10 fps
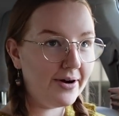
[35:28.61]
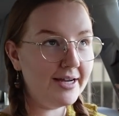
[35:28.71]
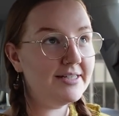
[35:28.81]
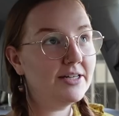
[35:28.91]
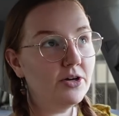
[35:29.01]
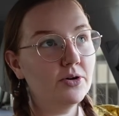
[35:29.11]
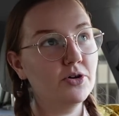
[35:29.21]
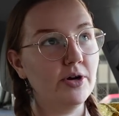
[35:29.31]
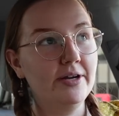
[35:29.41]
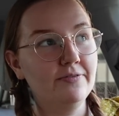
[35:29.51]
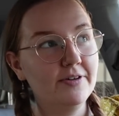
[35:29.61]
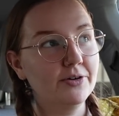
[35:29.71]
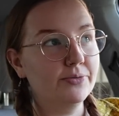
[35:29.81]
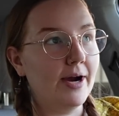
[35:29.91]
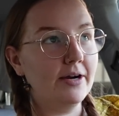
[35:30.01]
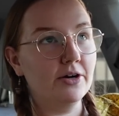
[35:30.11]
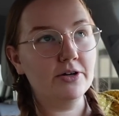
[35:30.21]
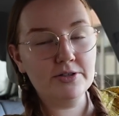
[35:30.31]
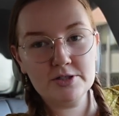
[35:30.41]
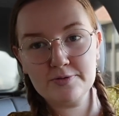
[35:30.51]
I did go to Greenfield
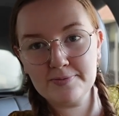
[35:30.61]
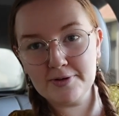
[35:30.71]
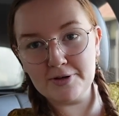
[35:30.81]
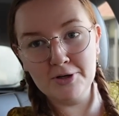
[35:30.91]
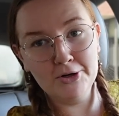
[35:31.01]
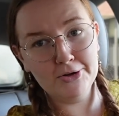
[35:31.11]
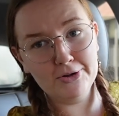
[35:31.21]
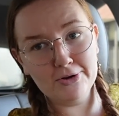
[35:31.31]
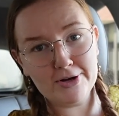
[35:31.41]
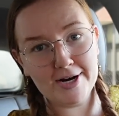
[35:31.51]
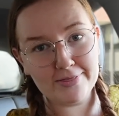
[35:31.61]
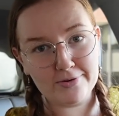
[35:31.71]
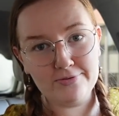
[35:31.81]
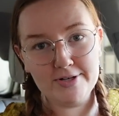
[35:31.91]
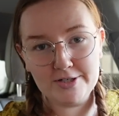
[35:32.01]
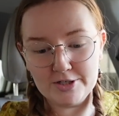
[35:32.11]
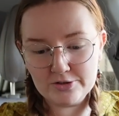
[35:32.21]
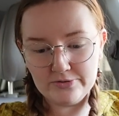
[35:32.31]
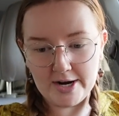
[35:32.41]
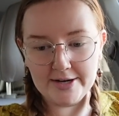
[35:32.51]
Records for looking at their vintage
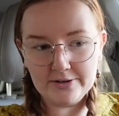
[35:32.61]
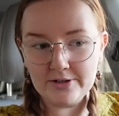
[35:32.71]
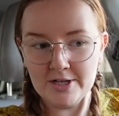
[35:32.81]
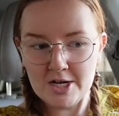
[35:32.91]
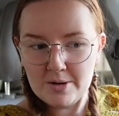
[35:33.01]
vinyl,